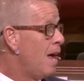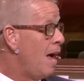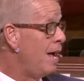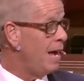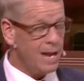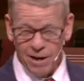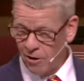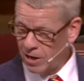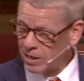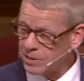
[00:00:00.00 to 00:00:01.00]
And, and
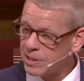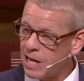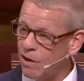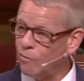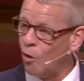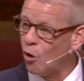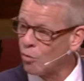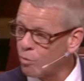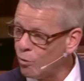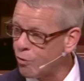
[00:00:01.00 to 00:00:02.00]
there it is, that
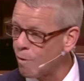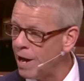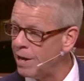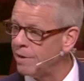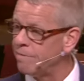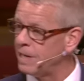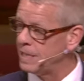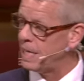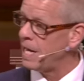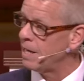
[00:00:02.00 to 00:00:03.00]
vulnerable thread of
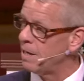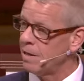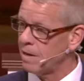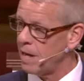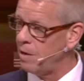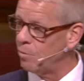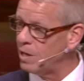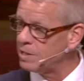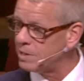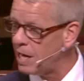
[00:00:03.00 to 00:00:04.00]
Isaiah and
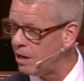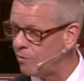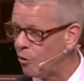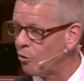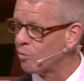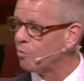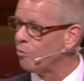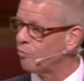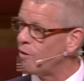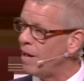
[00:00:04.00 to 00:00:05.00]
what is that vulnerable
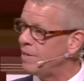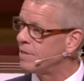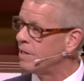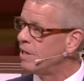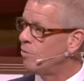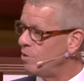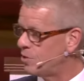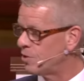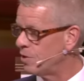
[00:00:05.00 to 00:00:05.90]
thread? Well, he's